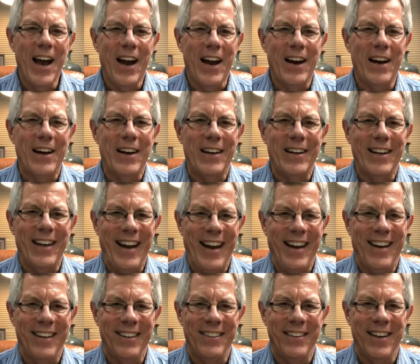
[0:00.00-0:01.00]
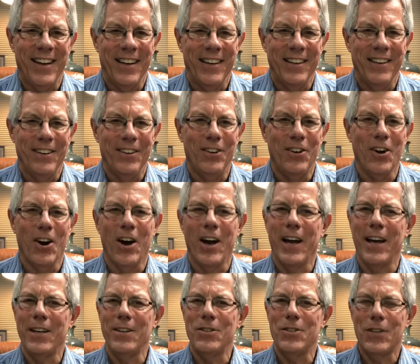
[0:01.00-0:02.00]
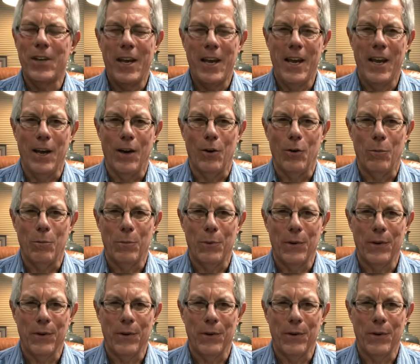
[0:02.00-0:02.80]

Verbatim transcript: uh, and that God's help